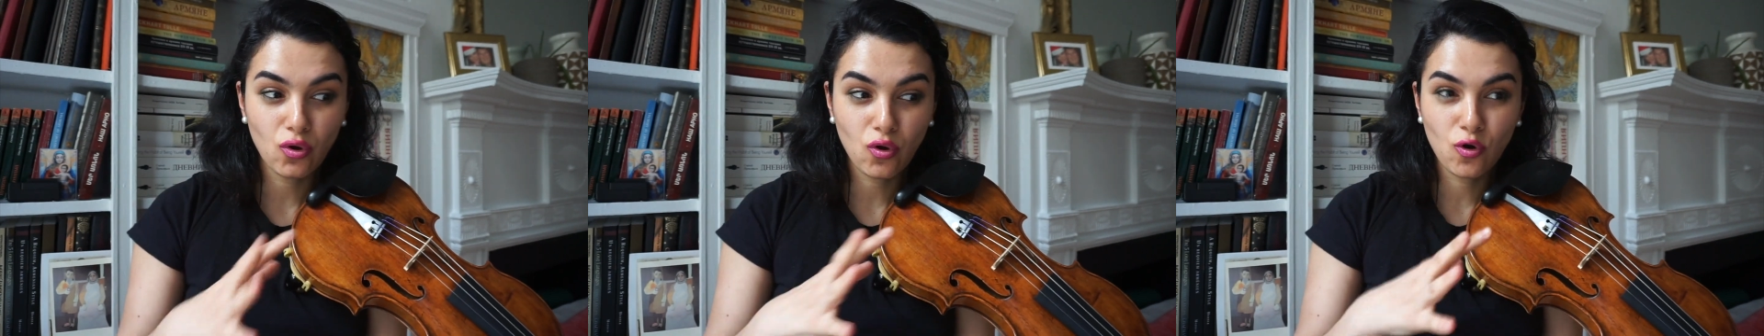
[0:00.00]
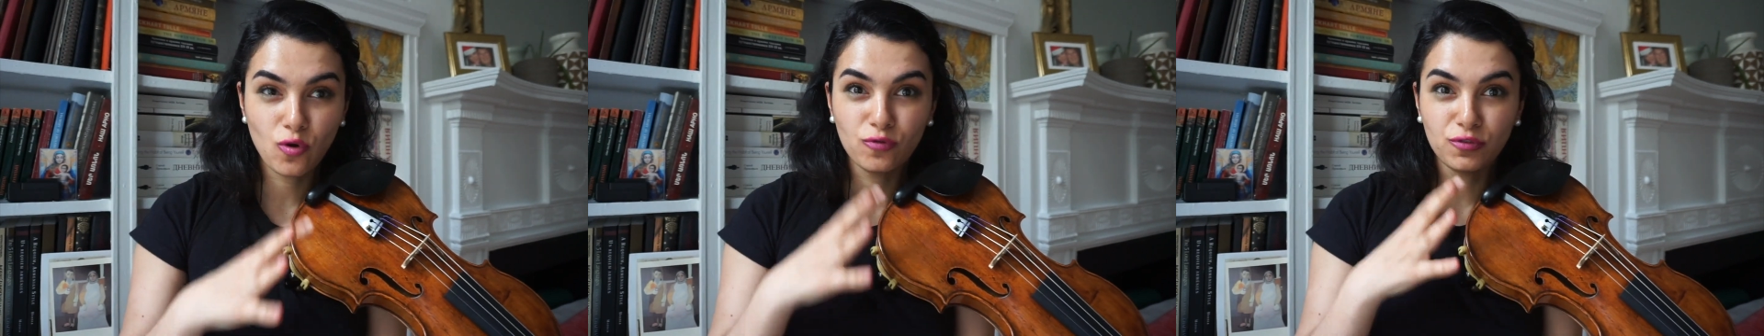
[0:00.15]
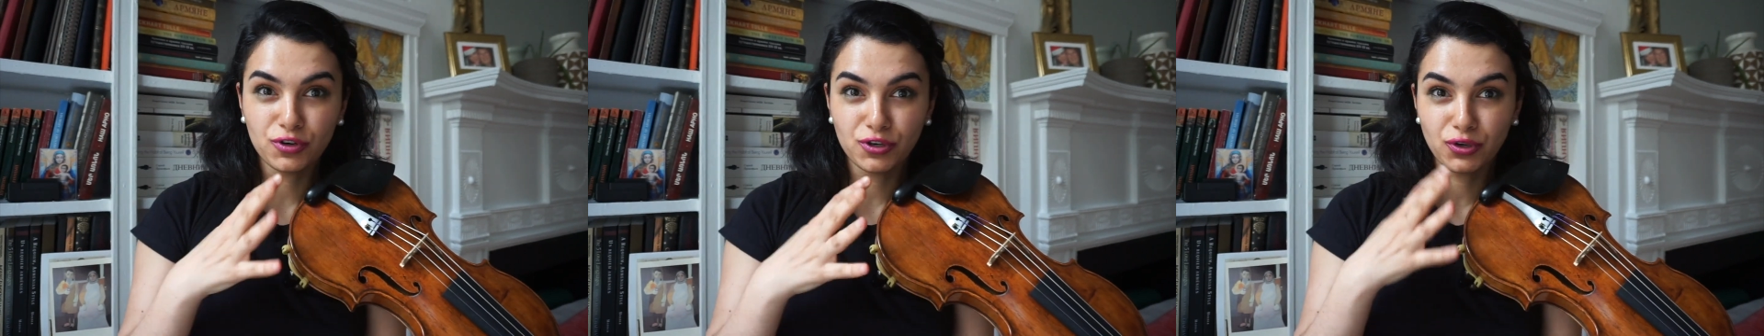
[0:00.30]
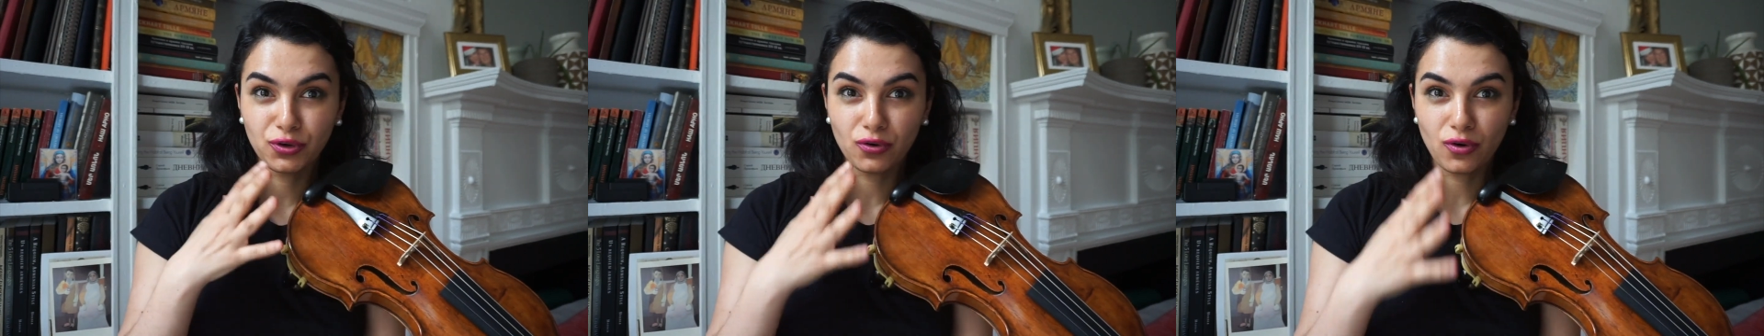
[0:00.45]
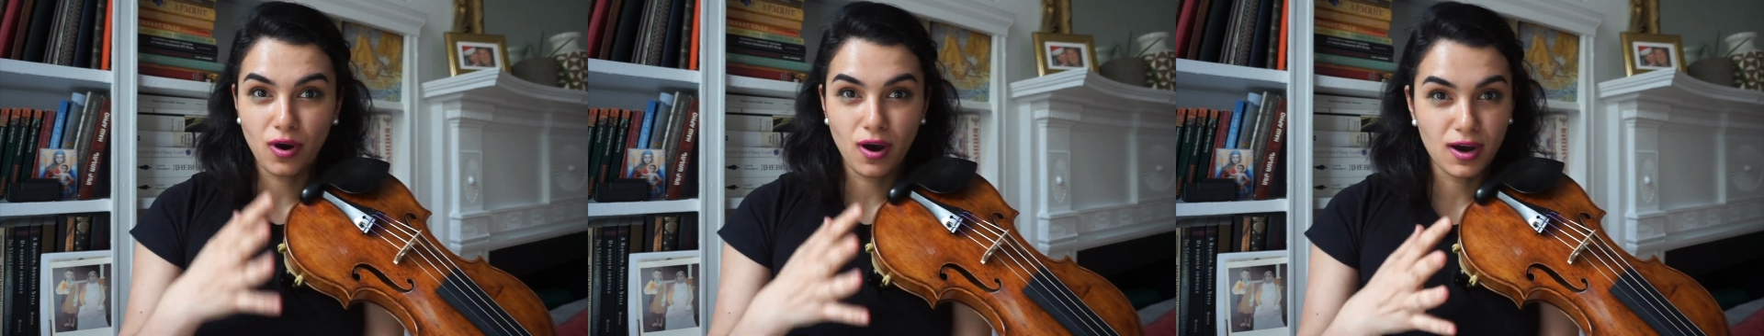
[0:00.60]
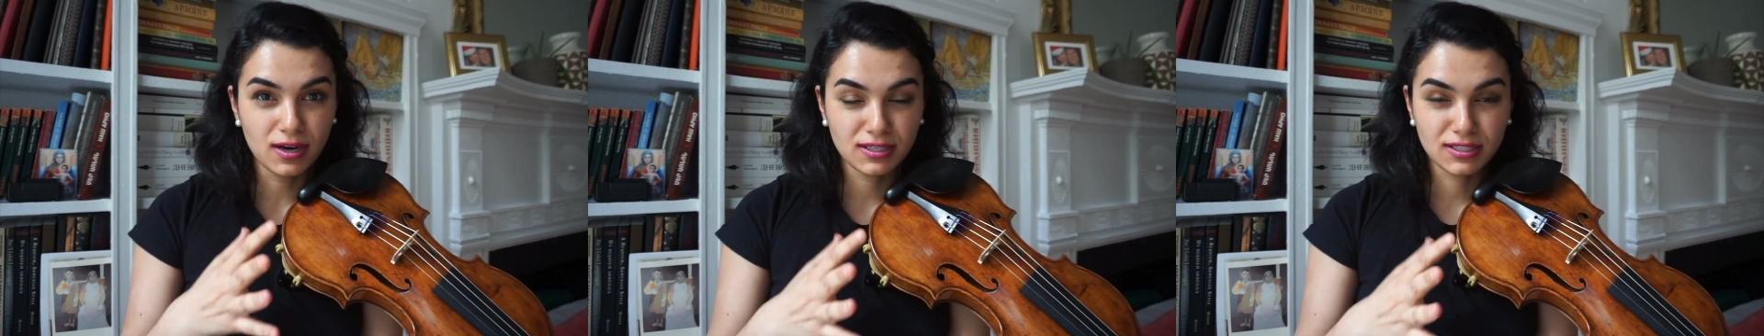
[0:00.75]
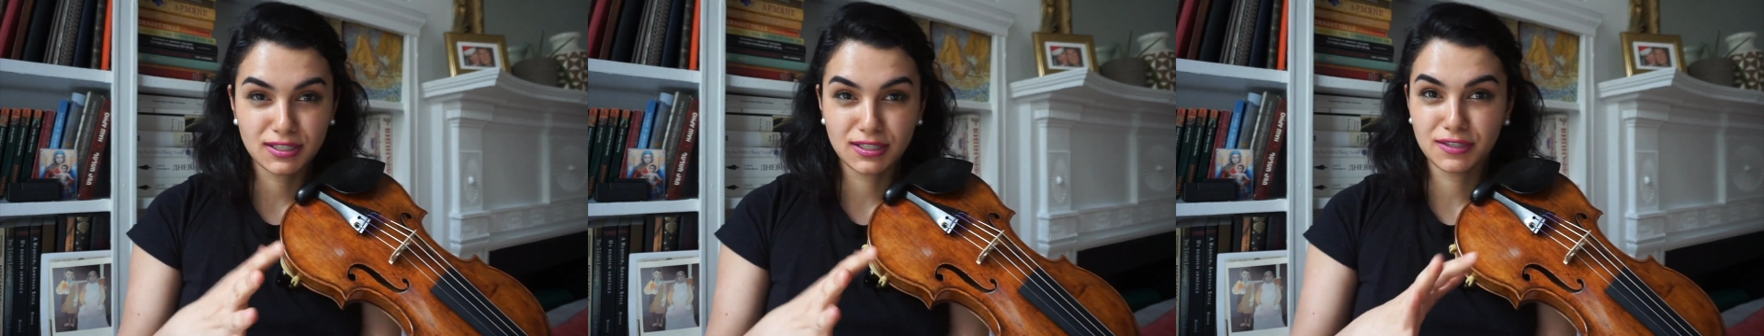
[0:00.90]
over your
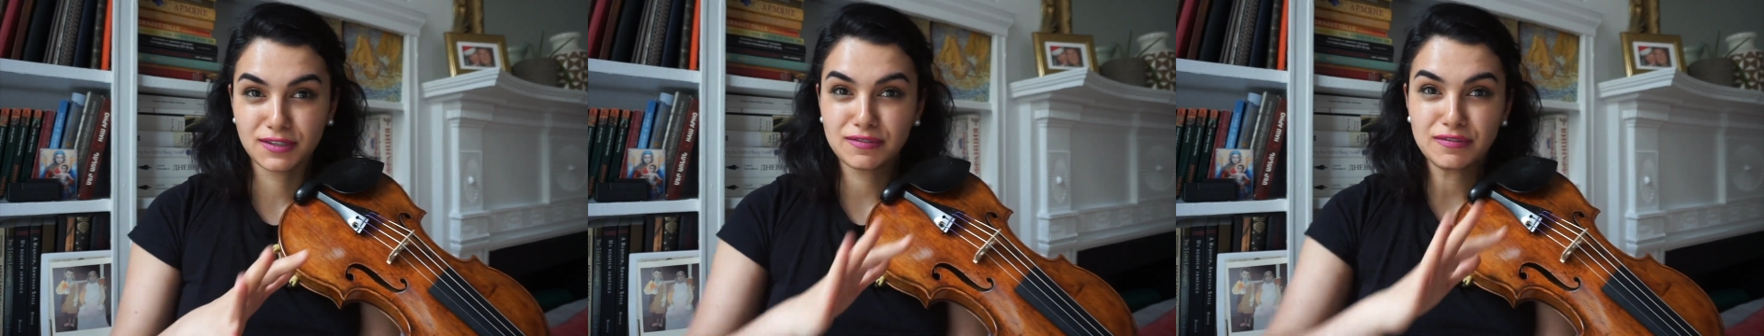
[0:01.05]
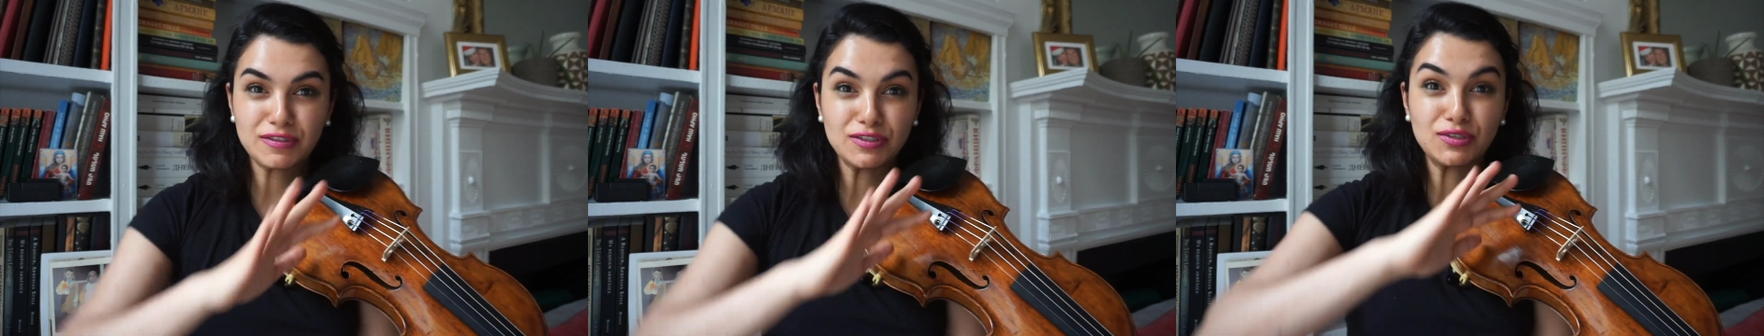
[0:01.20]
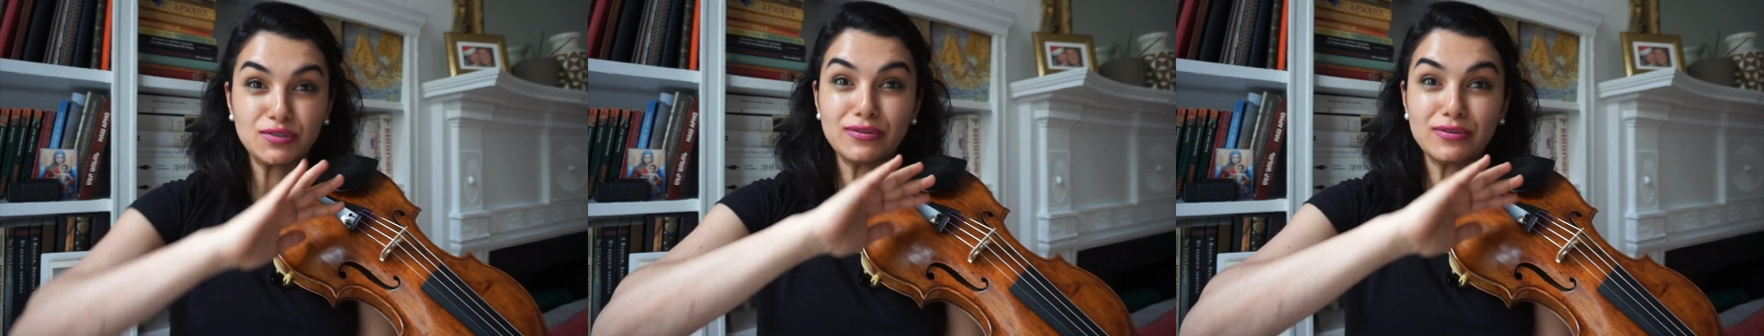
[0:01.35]
octaves.